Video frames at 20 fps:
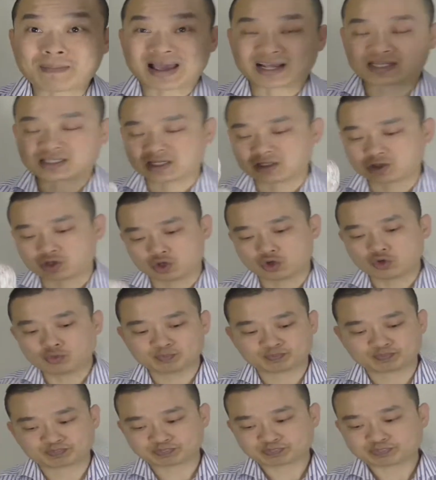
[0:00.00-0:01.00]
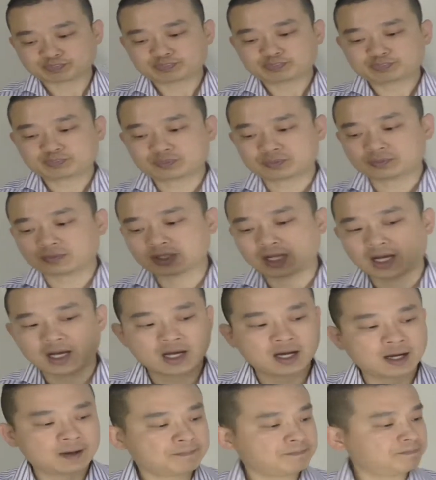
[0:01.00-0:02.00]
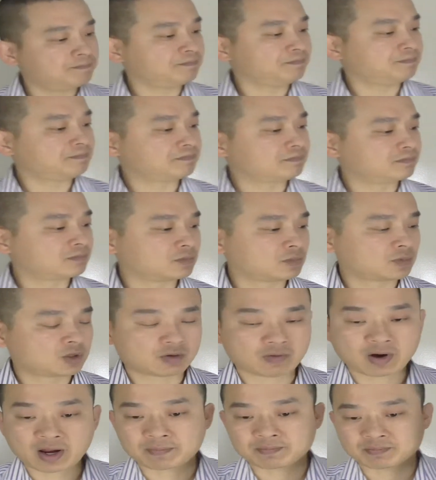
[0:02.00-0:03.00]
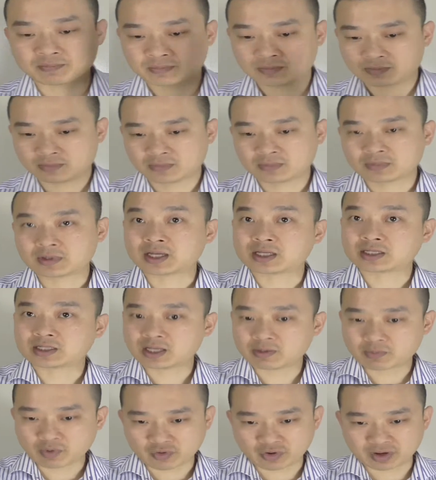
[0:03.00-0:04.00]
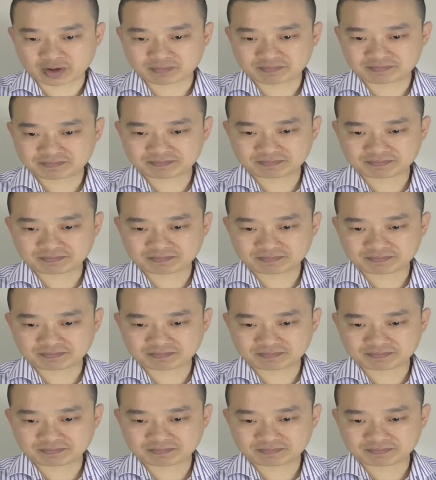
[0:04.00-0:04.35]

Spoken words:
makes sense to you. Right. Let's keep going.